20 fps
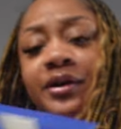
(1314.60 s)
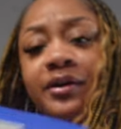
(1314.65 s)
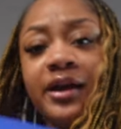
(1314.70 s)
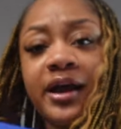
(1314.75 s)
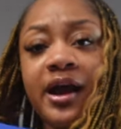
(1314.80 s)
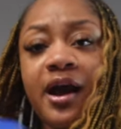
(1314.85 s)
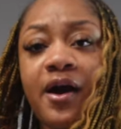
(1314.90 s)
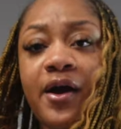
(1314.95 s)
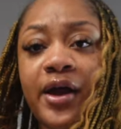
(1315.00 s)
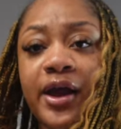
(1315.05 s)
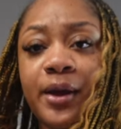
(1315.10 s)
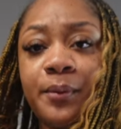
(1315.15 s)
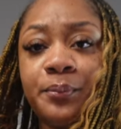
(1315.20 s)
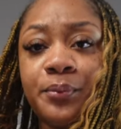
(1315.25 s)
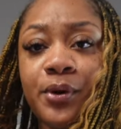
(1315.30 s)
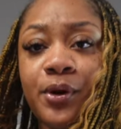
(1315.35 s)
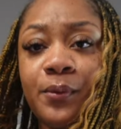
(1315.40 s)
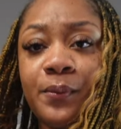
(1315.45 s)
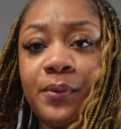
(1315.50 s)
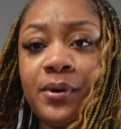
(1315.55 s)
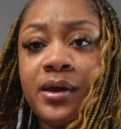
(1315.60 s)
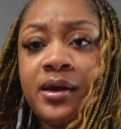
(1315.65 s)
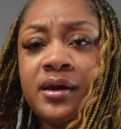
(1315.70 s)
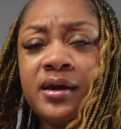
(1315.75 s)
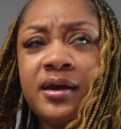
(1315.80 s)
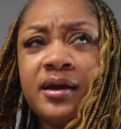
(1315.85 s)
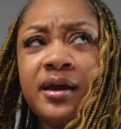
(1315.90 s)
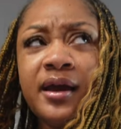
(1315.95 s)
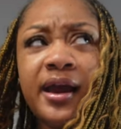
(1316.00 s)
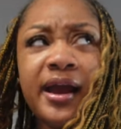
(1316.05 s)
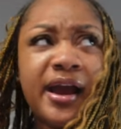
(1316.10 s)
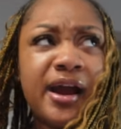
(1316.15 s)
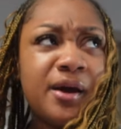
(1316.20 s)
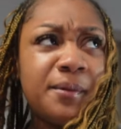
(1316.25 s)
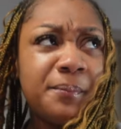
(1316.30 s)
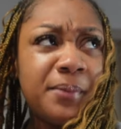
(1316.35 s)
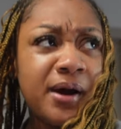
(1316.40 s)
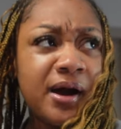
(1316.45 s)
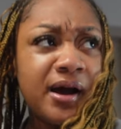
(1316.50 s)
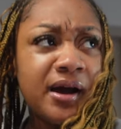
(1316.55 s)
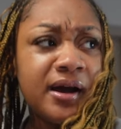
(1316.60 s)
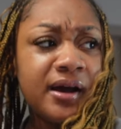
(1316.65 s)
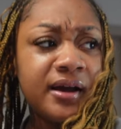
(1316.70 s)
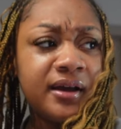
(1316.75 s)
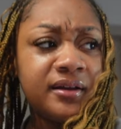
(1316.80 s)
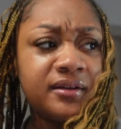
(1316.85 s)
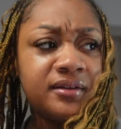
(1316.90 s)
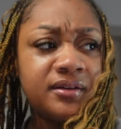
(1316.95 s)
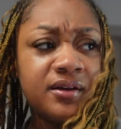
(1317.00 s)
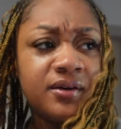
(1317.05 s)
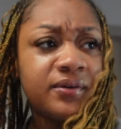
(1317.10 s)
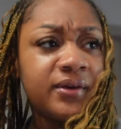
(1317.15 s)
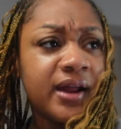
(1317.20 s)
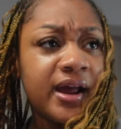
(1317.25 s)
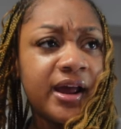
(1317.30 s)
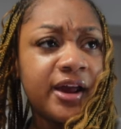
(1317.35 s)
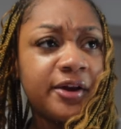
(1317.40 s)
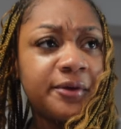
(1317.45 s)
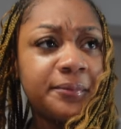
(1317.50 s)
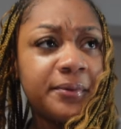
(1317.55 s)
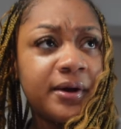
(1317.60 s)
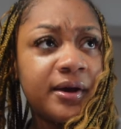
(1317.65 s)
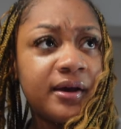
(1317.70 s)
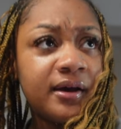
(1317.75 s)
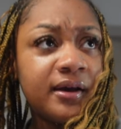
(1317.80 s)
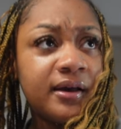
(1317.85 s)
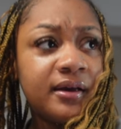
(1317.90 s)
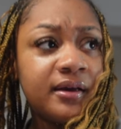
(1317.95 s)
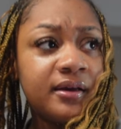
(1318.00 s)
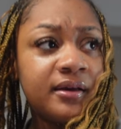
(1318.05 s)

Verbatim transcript: are they called? AirPod, no, not AirPod.